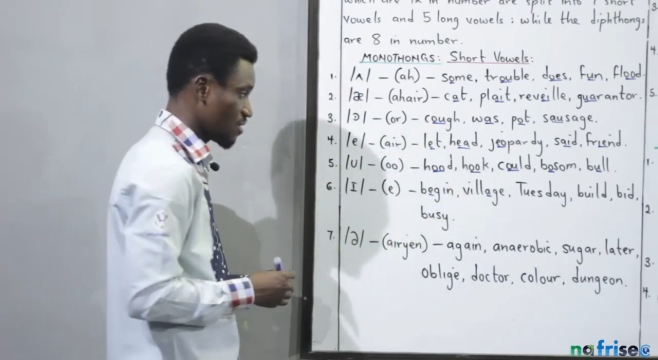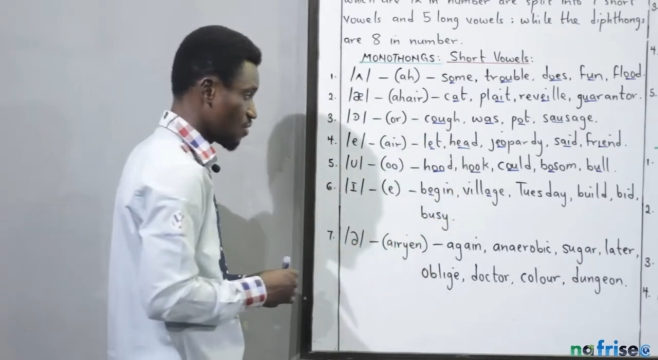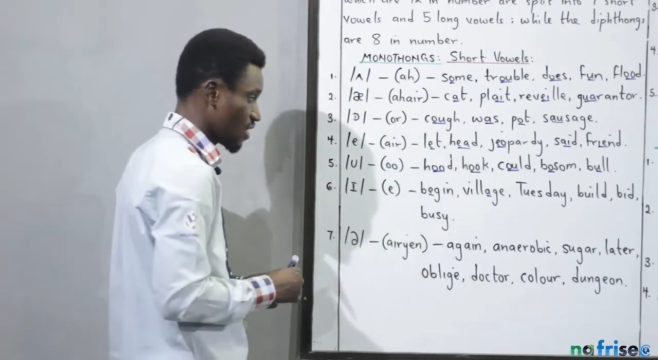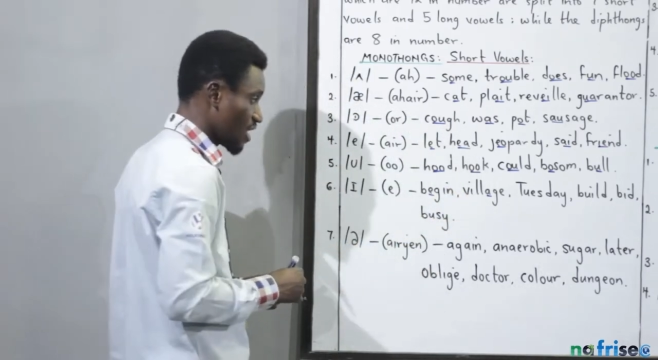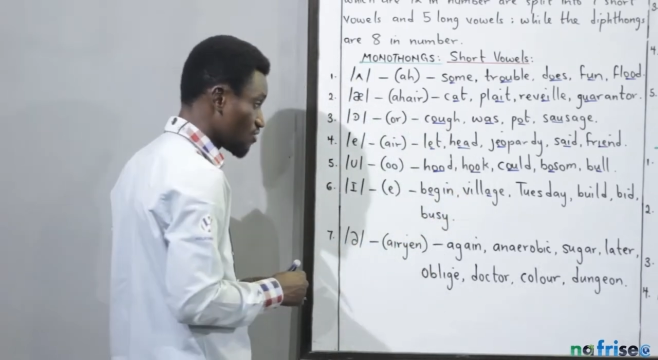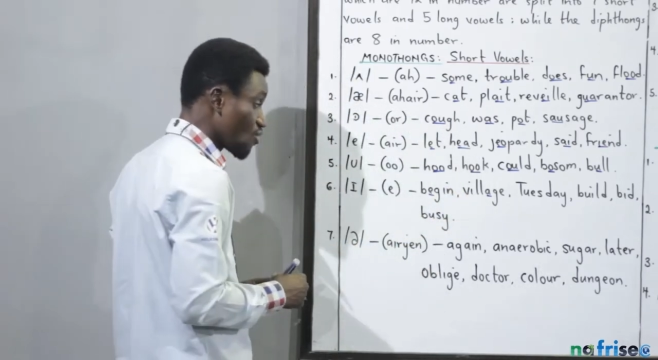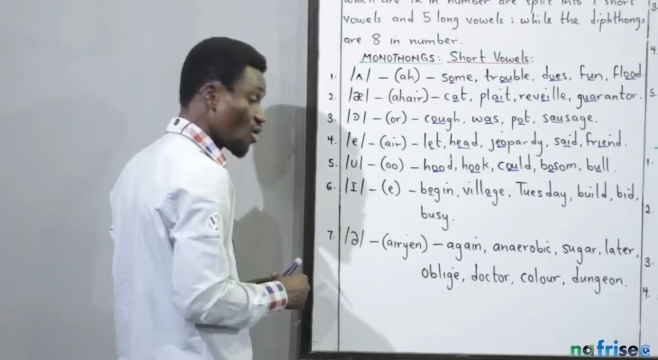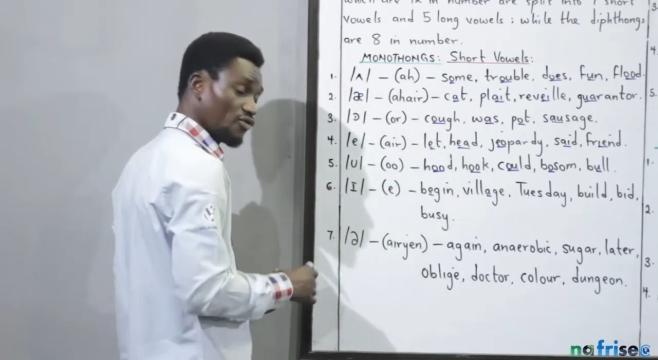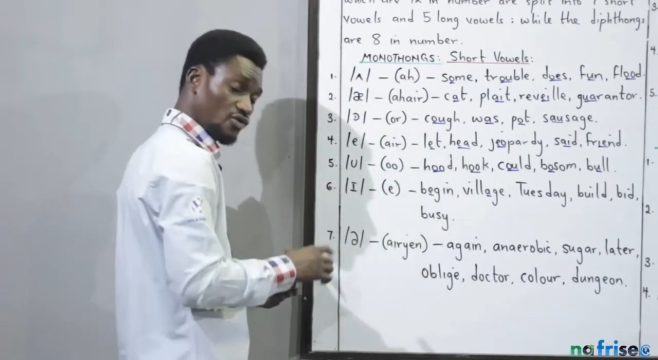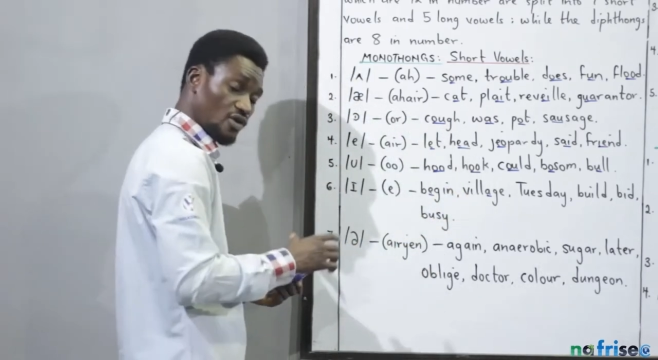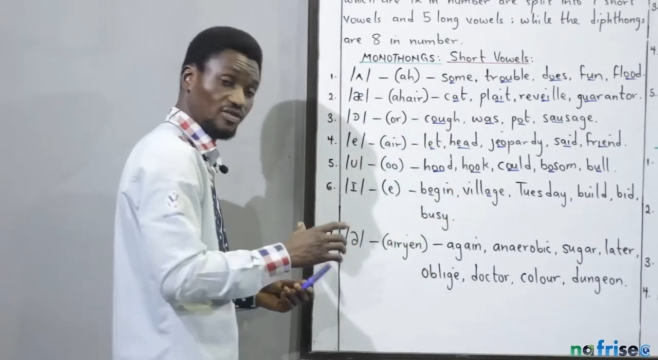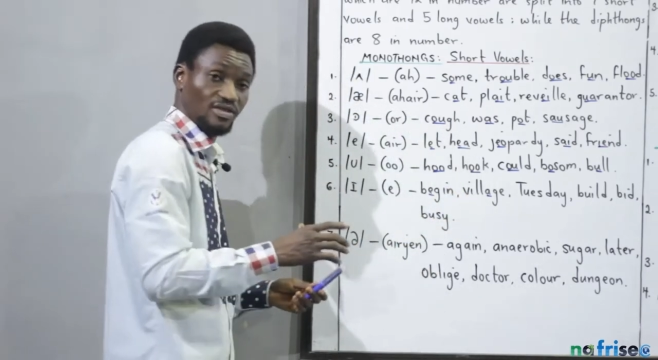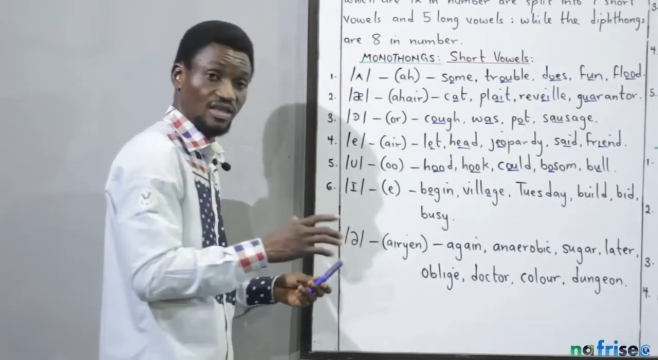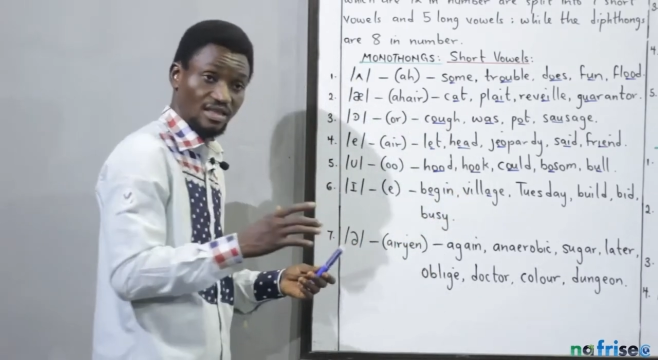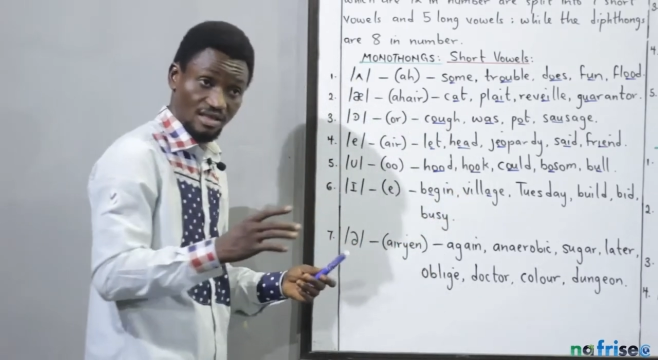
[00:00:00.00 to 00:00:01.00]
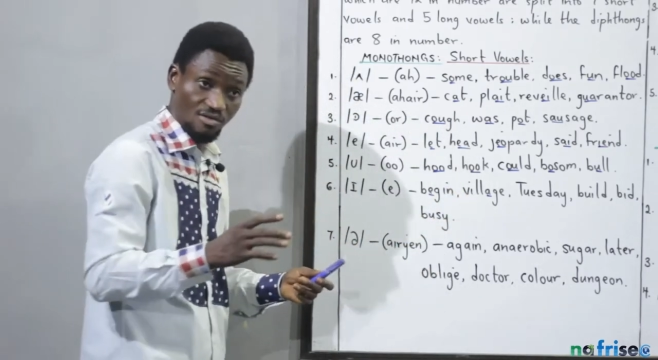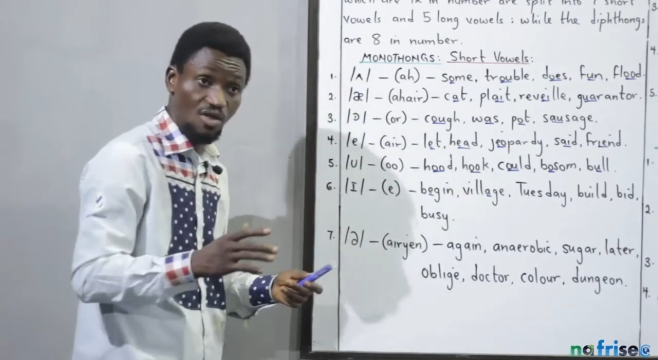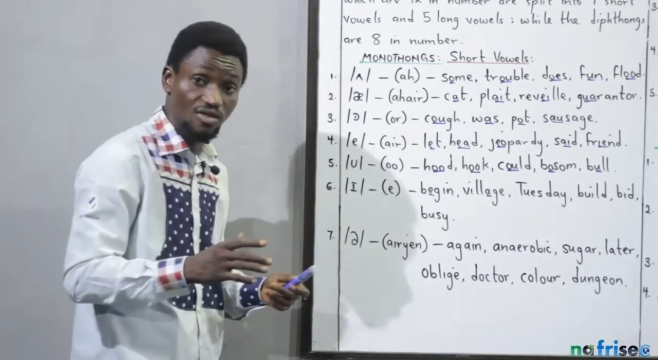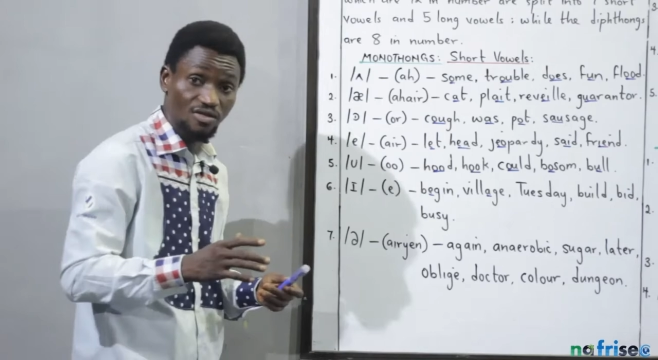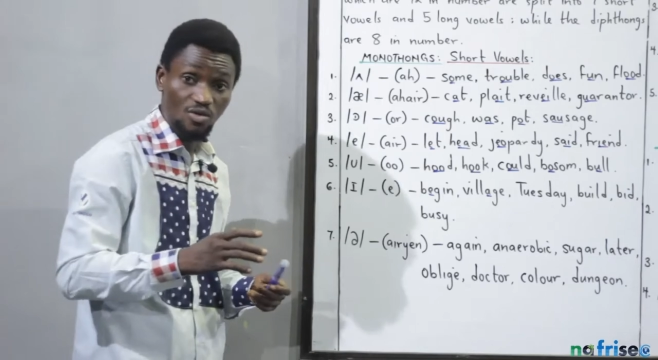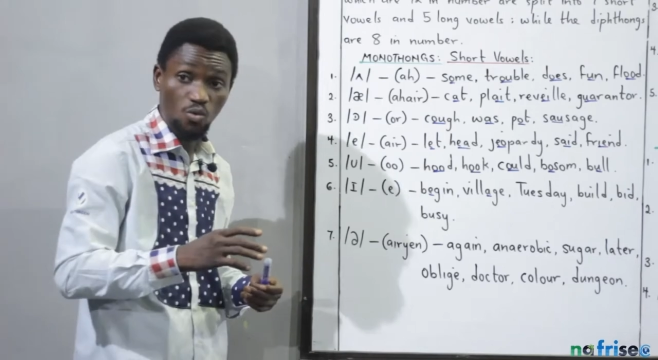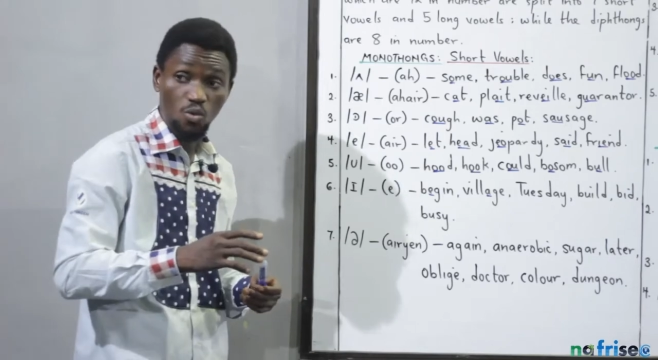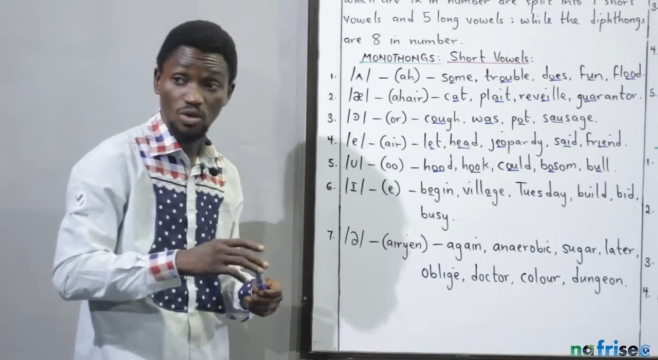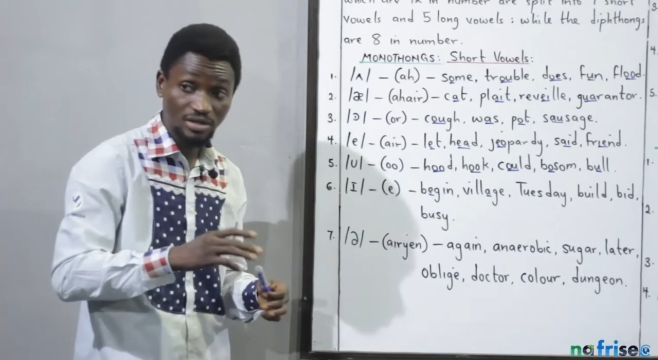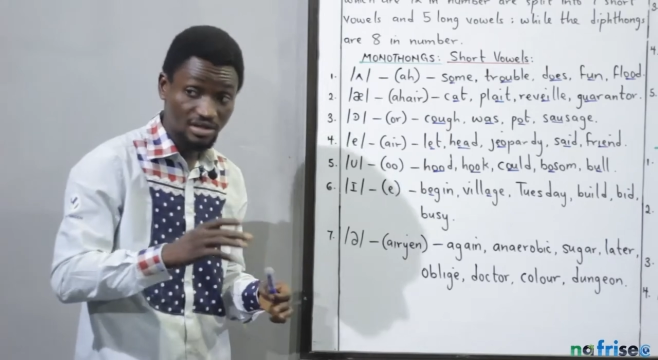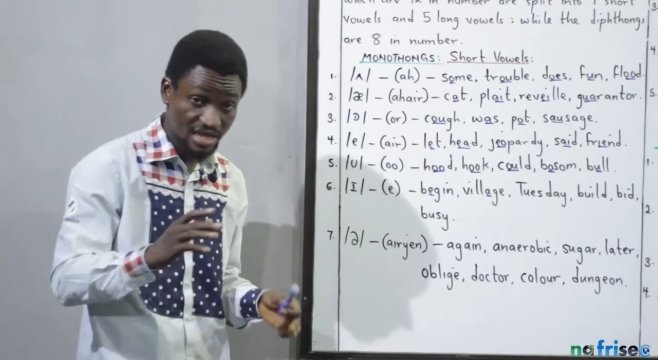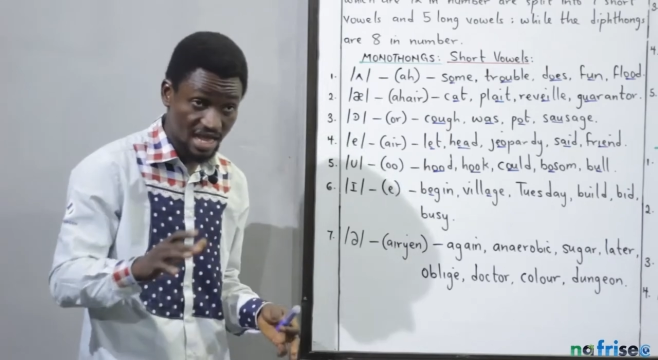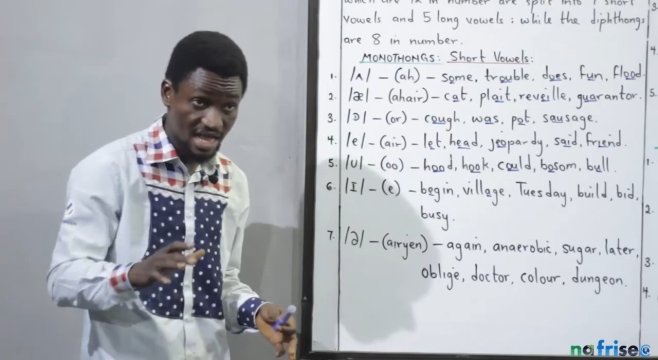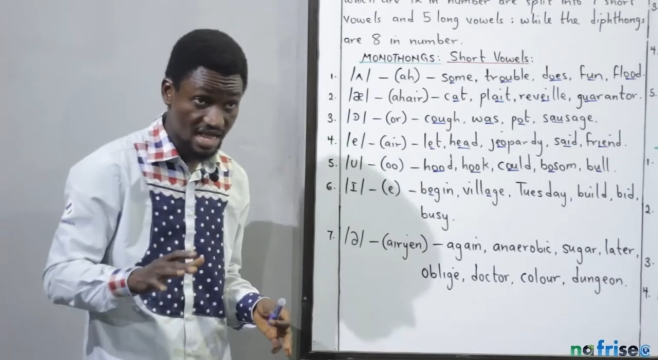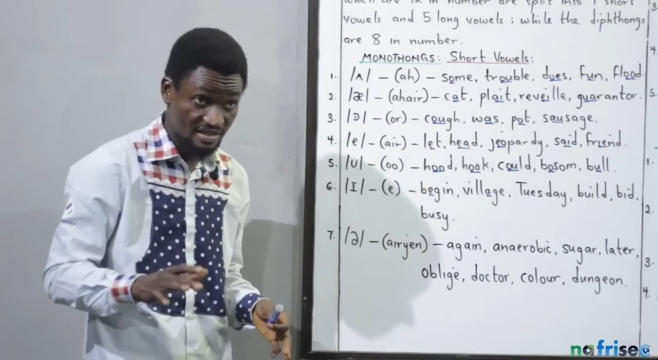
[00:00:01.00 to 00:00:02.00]
okay, not the
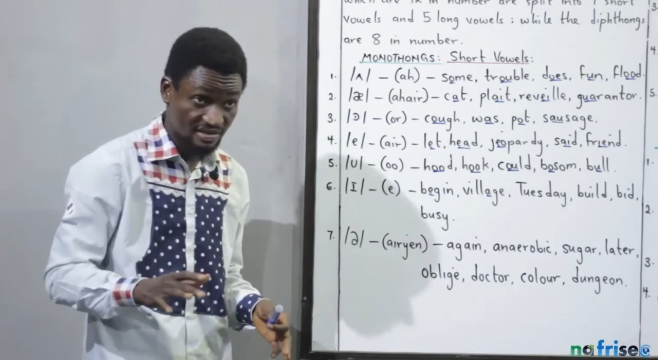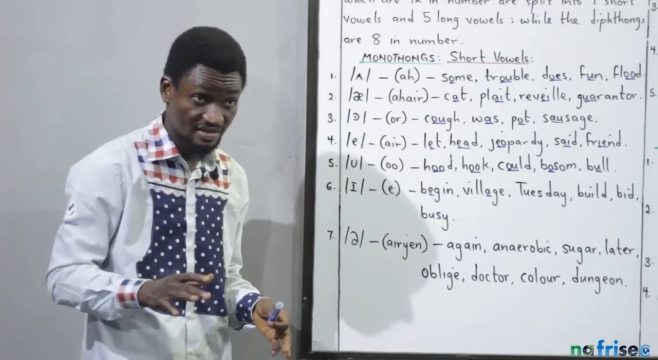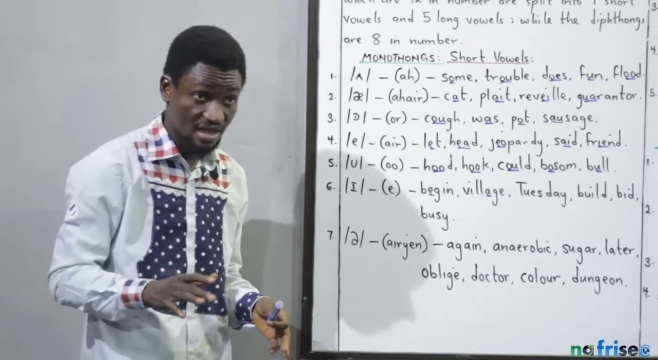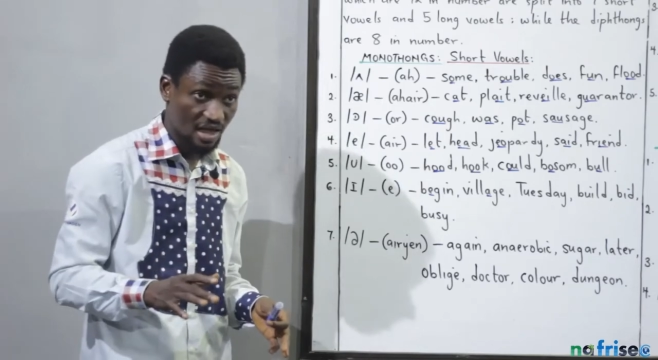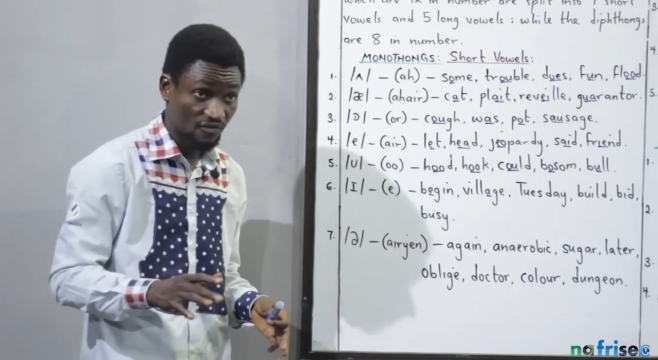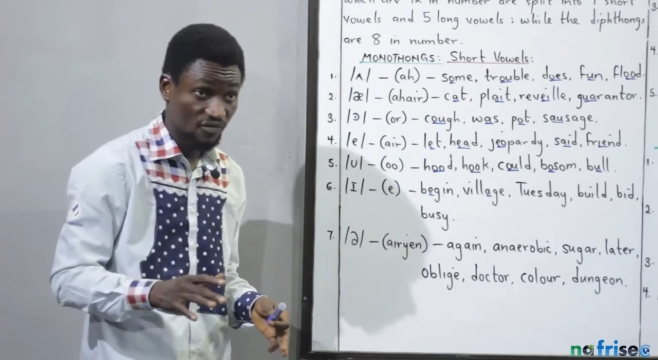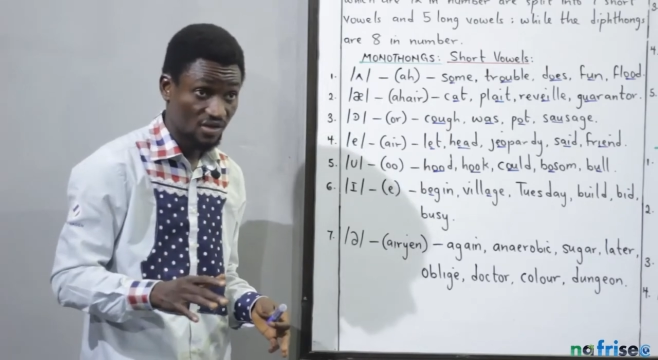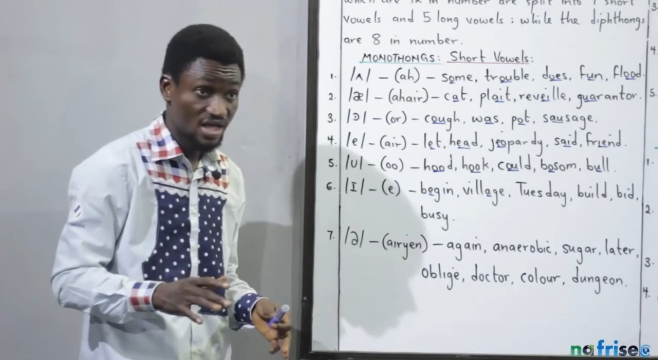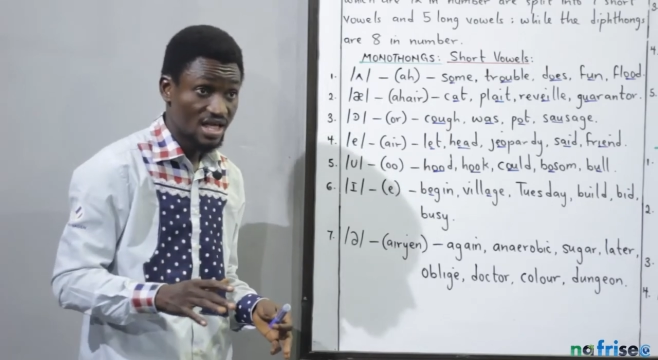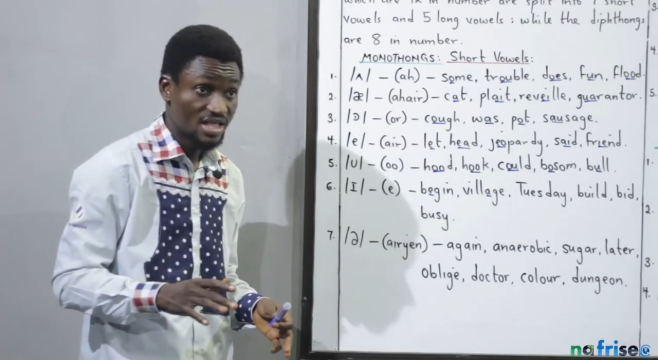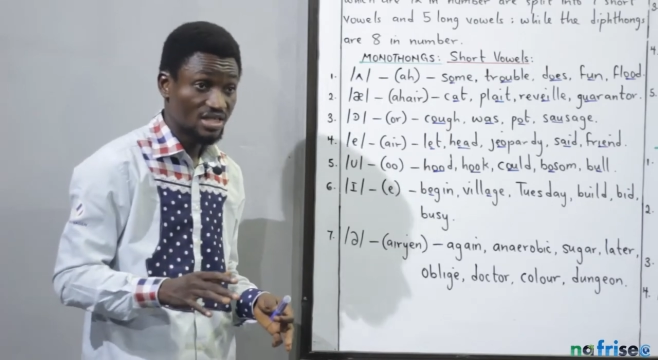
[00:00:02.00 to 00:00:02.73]
word day itself.